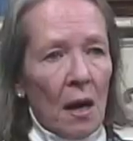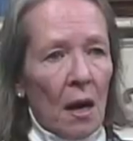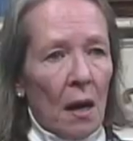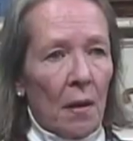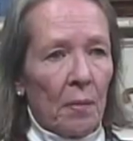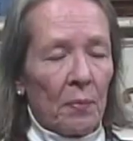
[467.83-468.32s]

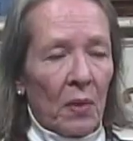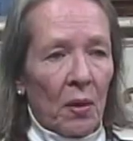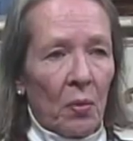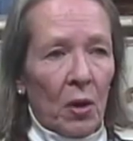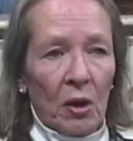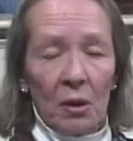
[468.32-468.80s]
And
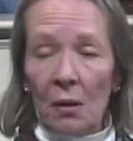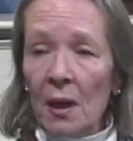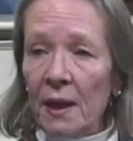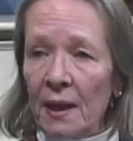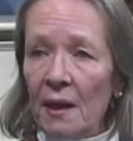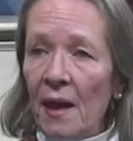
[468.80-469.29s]
we're
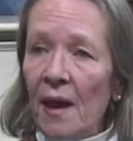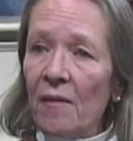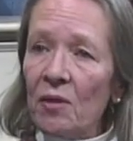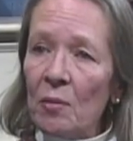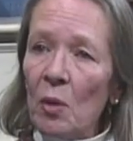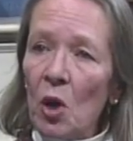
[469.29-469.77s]
lucky to
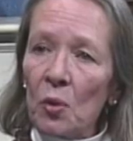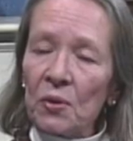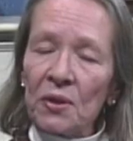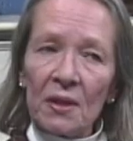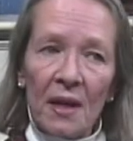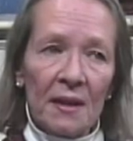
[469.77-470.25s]
have them
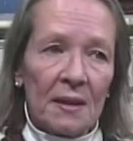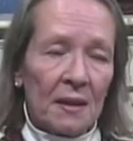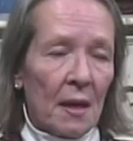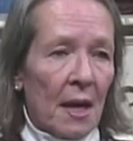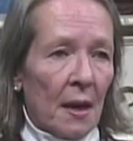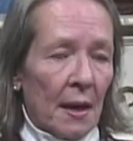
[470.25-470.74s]
host us
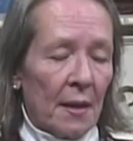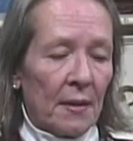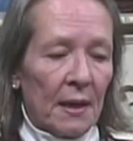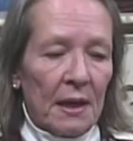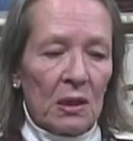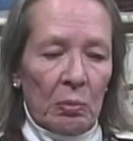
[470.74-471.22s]
in the
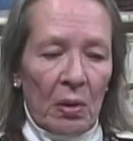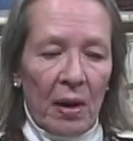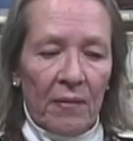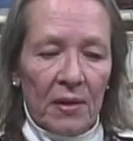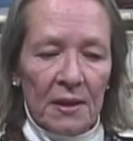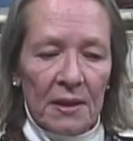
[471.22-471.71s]
East
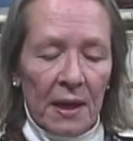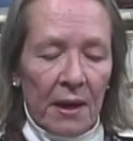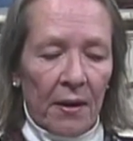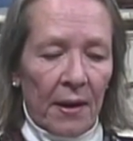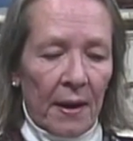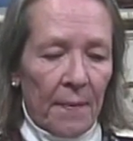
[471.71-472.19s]
Providence
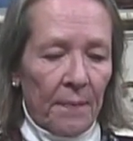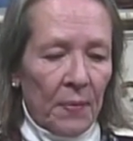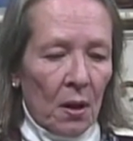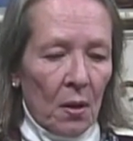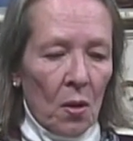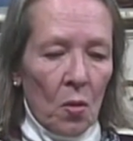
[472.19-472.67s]
area.
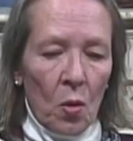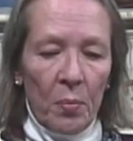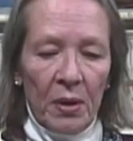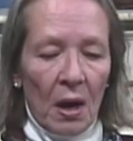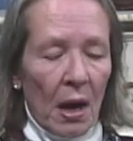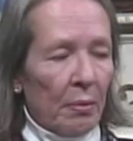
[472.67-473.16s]
We'll
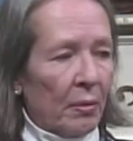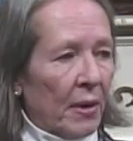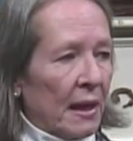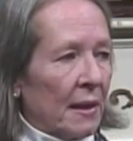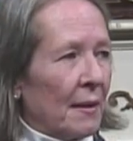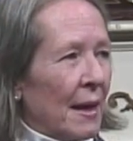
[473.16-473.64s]
be
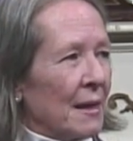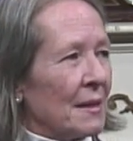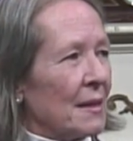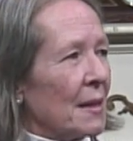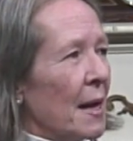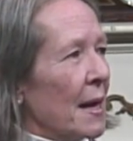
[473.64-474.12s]
operating that
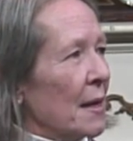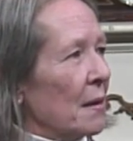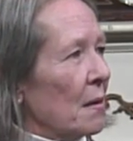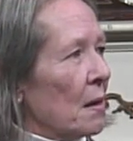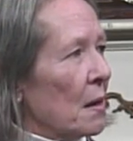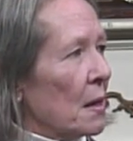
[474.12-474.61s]
site
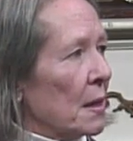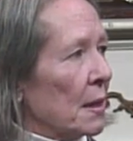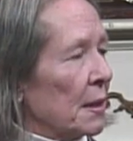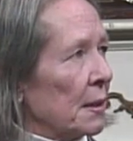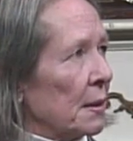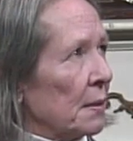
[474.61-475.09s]

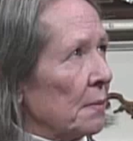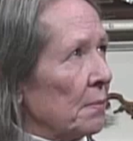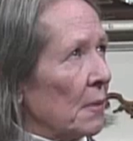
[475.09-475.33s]
on